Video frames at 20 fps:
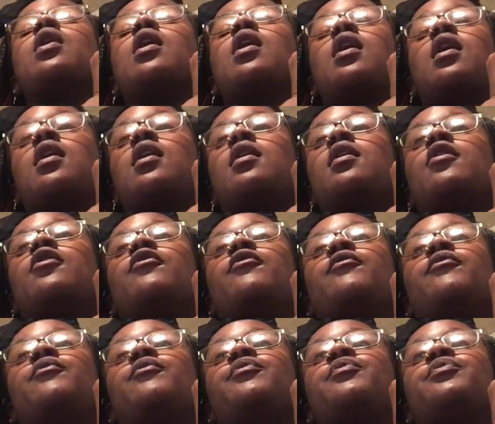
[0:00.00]

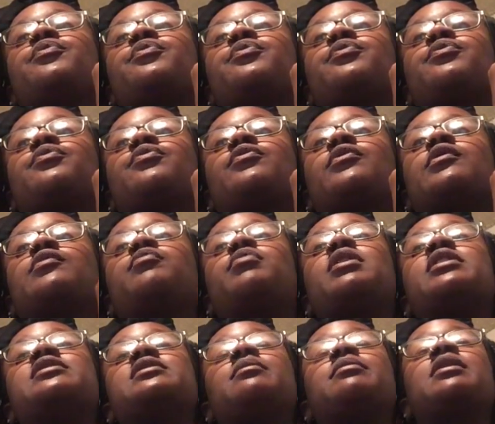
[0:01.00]

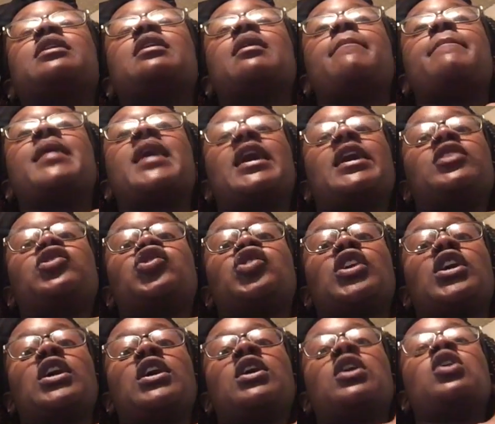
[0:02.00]
plus I'm getting a
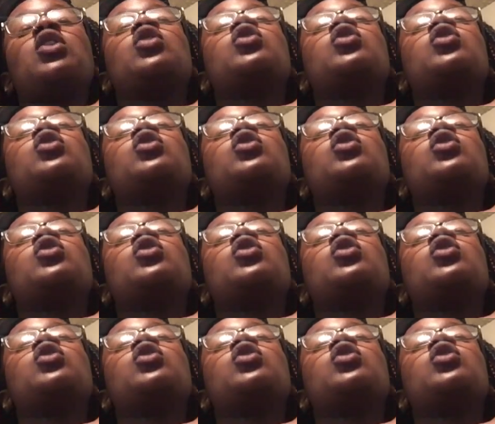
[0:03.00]
paycheck,